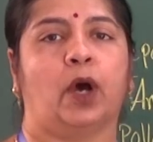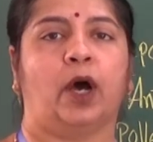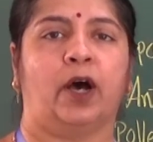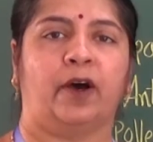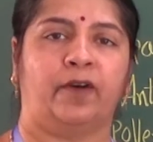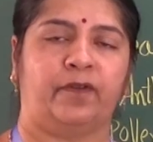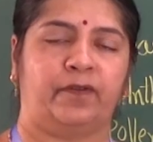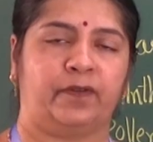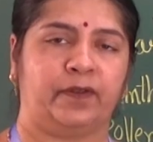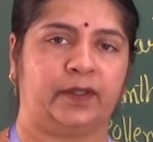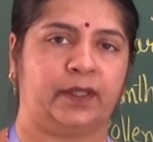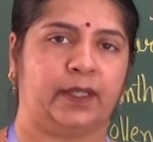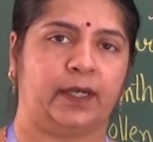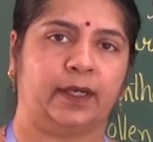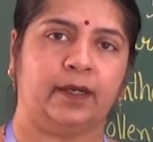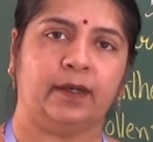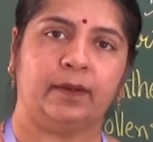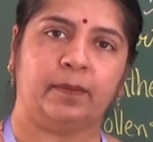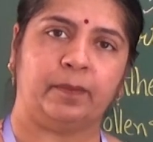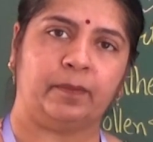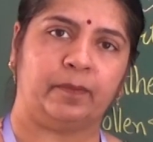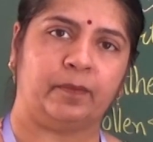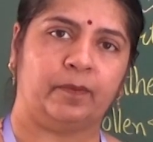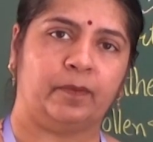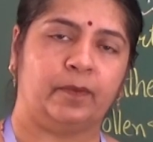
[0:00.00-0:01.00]
of the
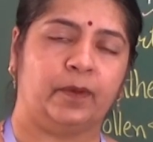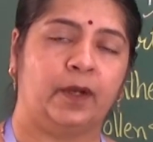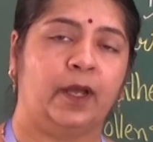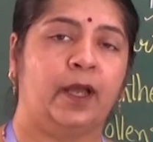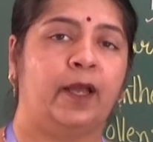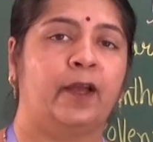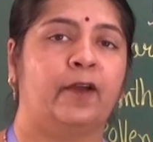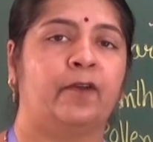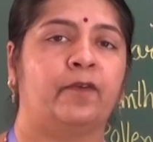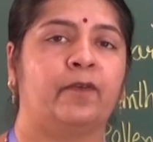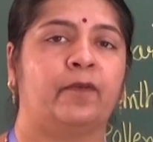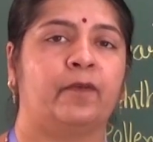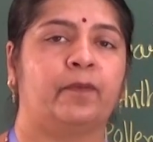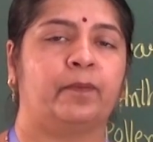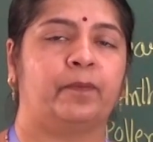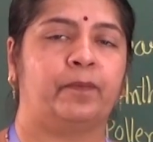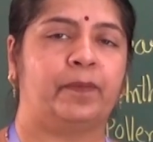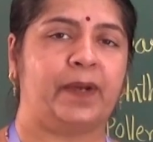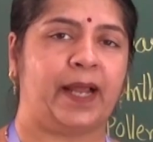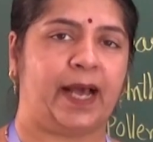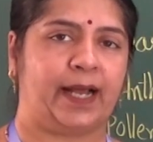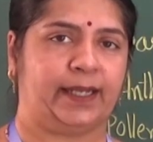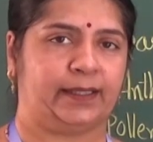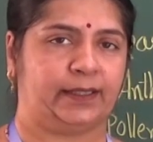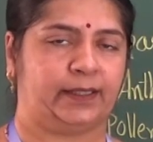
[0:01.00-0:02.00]

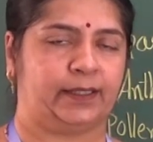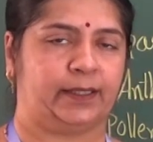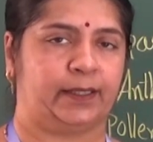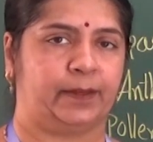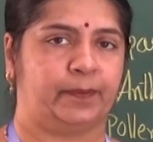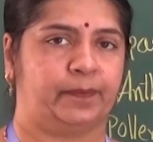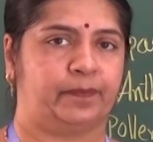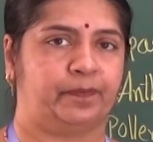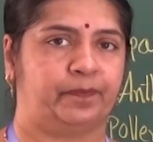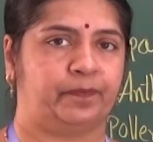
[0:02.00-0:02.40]
plant,